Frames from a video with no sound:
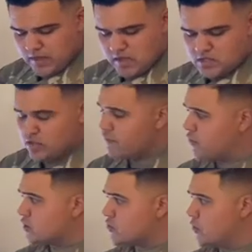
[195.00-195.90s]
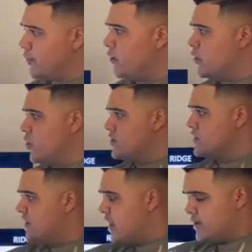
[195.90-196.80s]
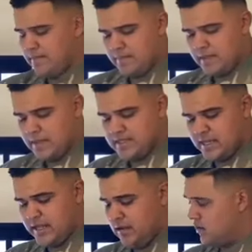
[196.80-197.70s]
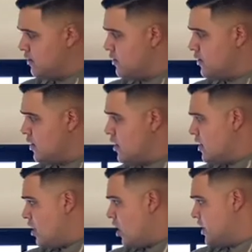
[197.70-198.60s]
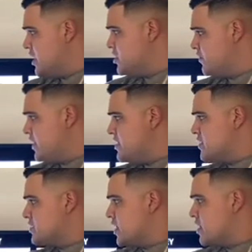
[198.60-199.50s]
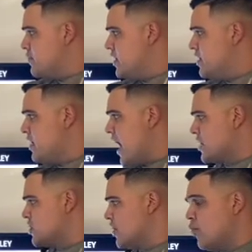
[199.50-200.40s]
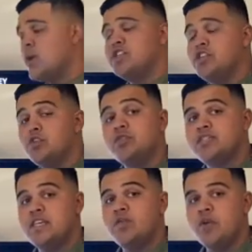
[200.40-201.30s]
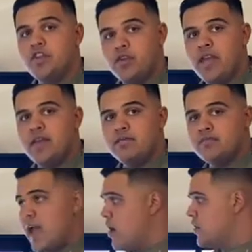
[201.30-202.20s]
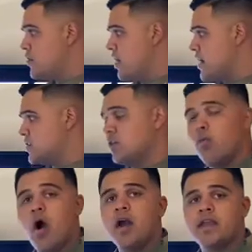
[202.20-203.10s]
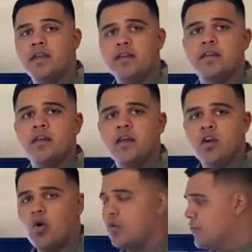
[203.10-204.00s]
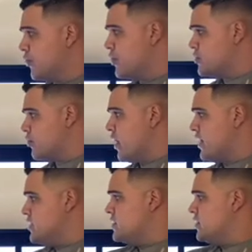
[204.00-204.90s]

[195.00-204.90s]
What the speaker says: So the first one we'll be going over today is a hill. On each of these, there's going to be actually what you see when you get down and you're actually walking and going through the terrains,